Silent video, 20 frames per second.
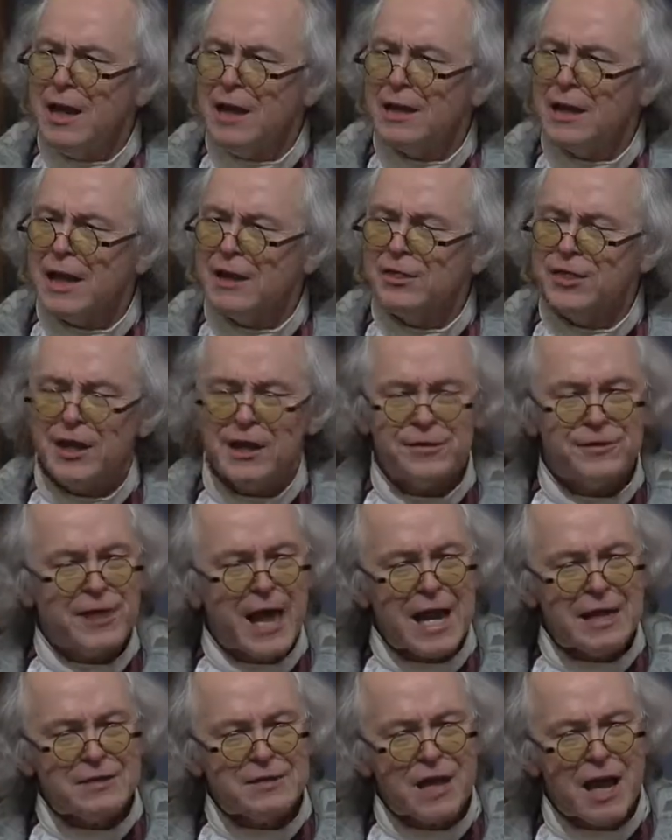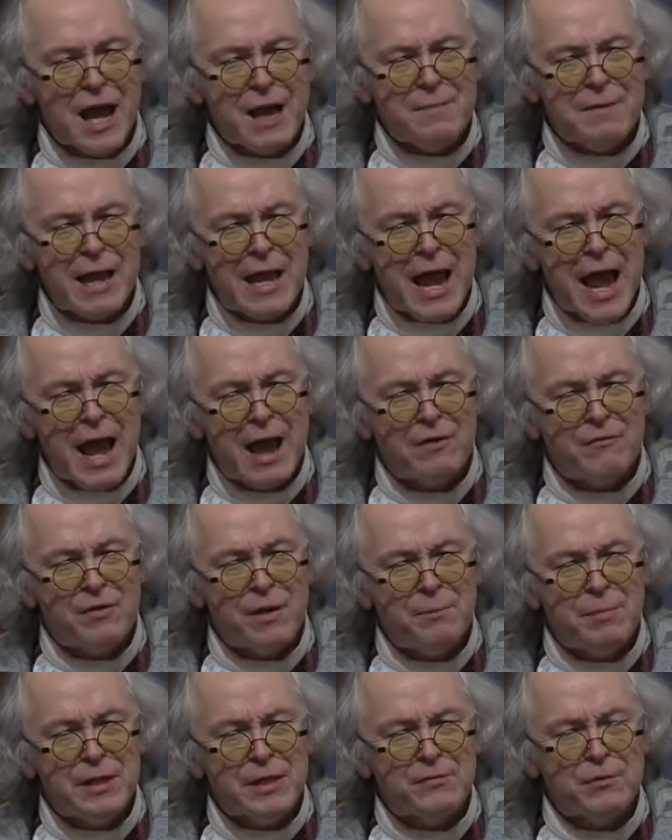And I think that time may have
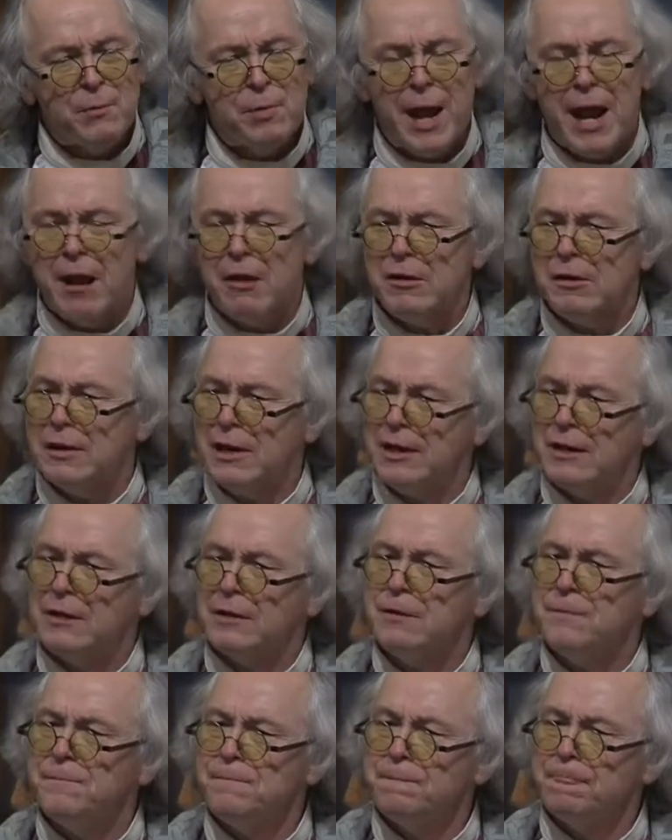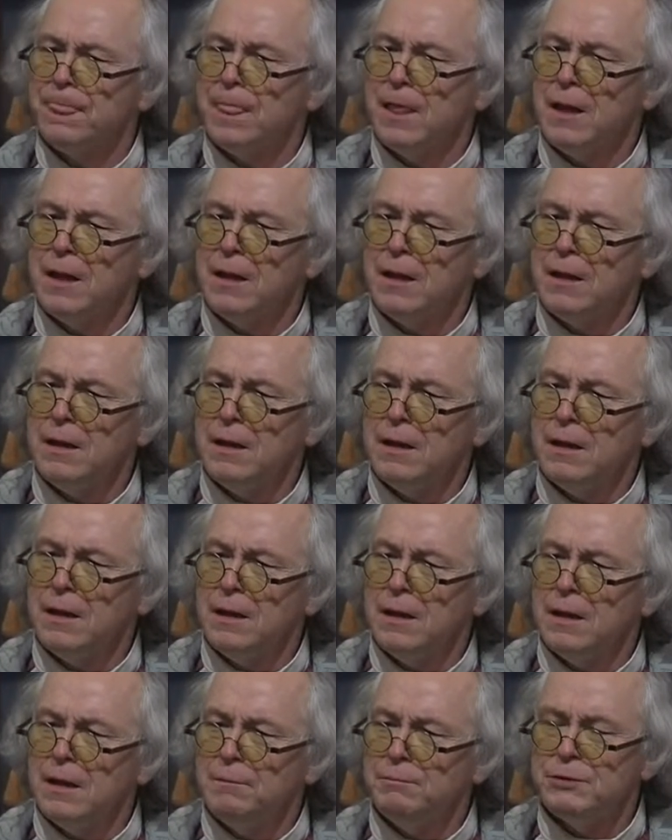a bit of a parallel
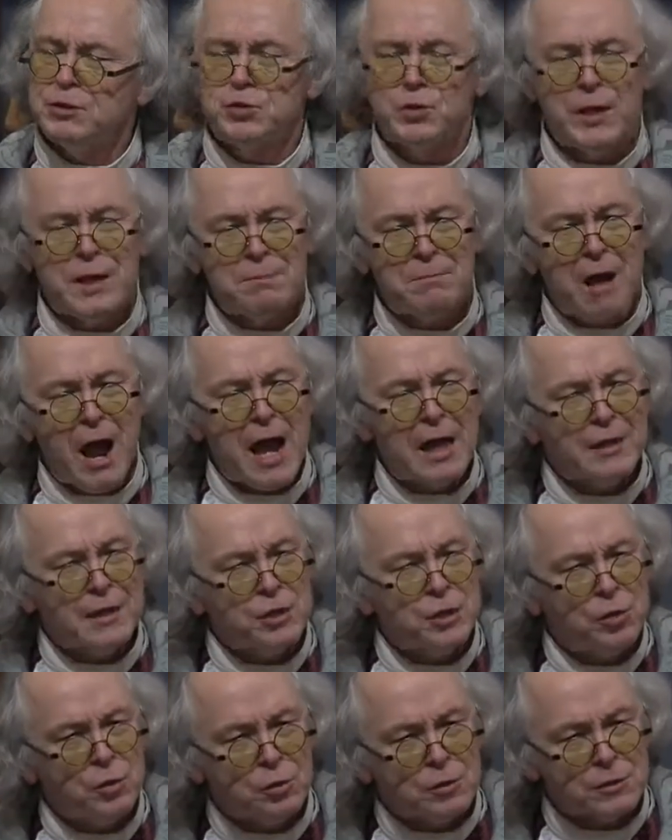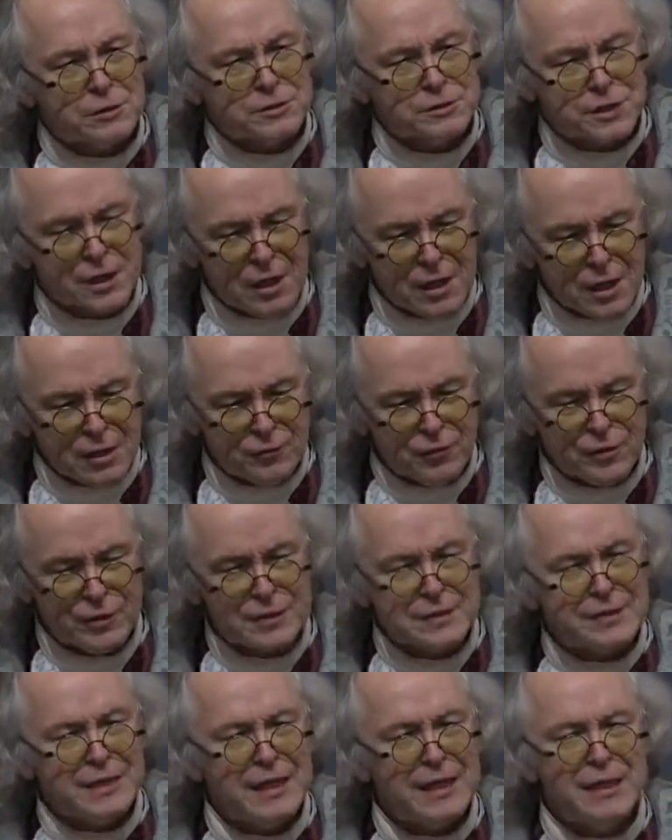between mine and yours. For
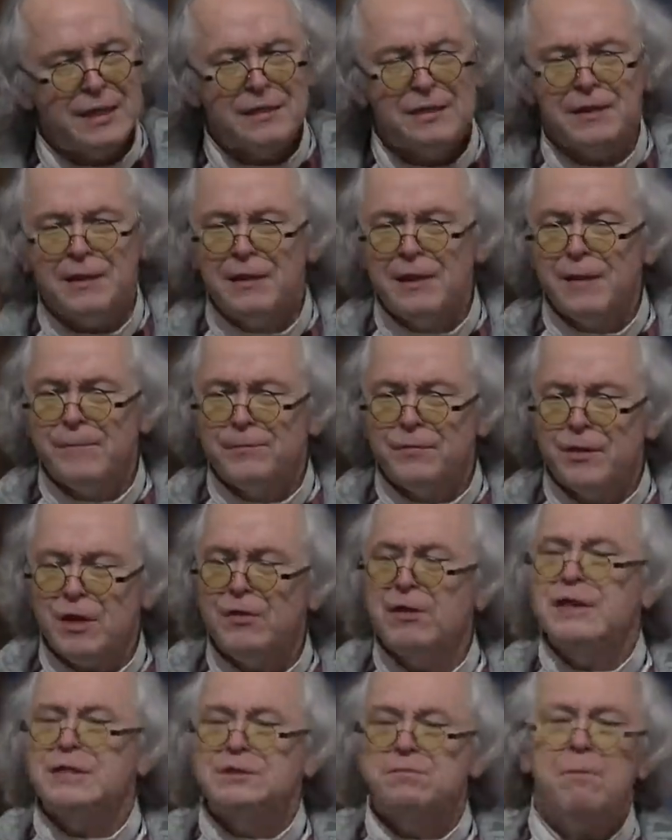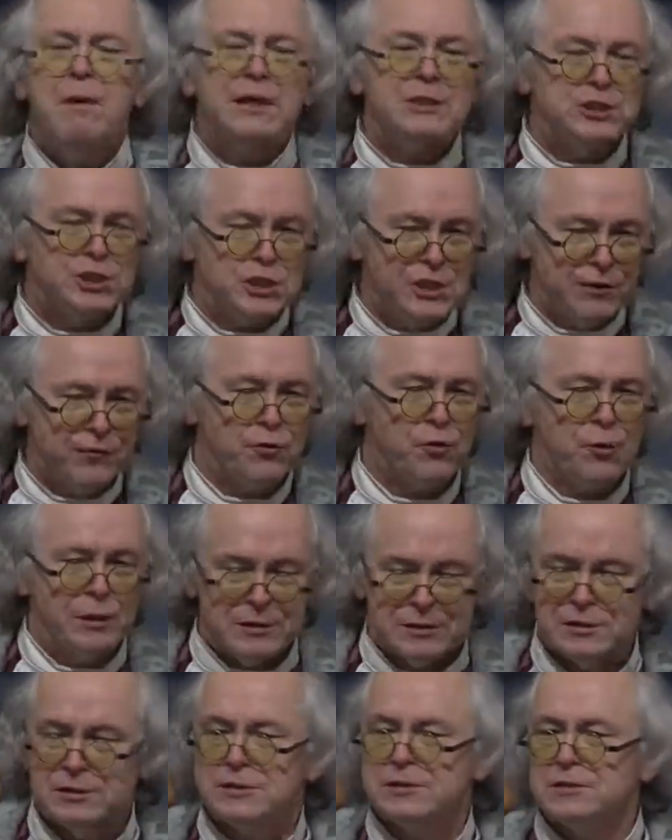indeed, there is much
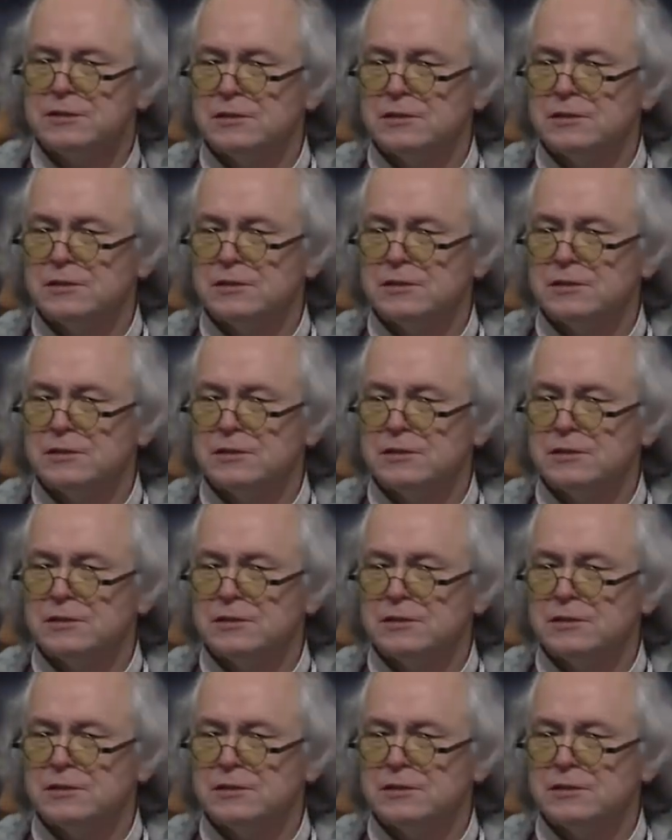difference